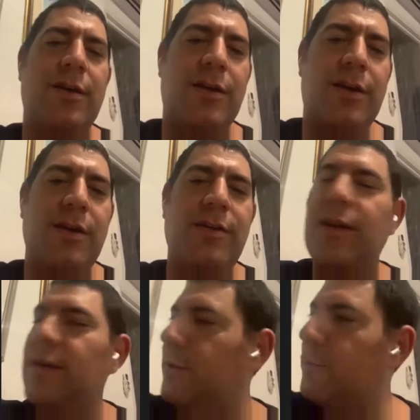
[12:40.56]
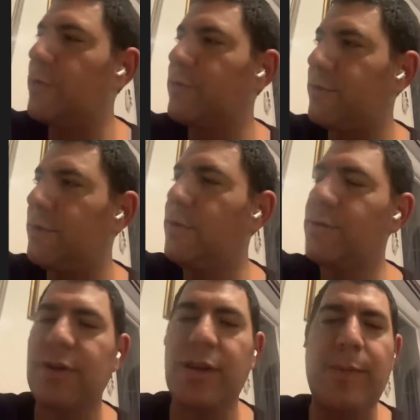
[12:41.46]
And then he
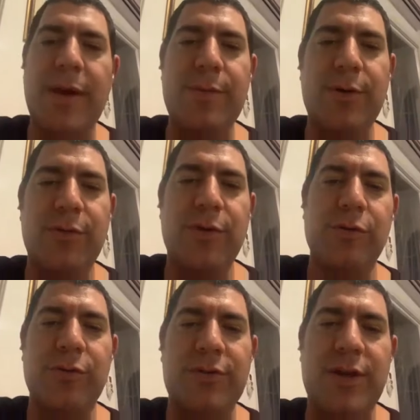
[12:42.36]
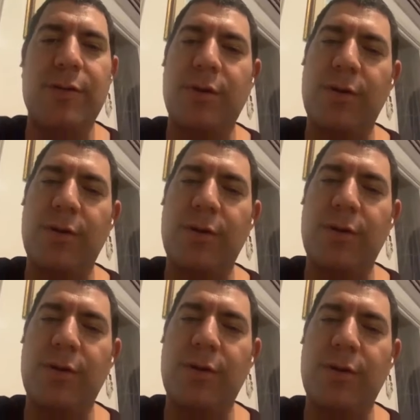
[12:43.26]
looks at the paper of the ultrasound, it
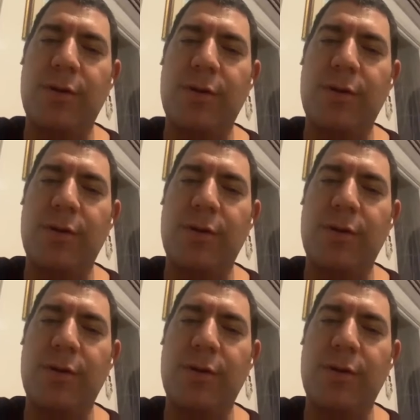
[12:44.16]
looks okay.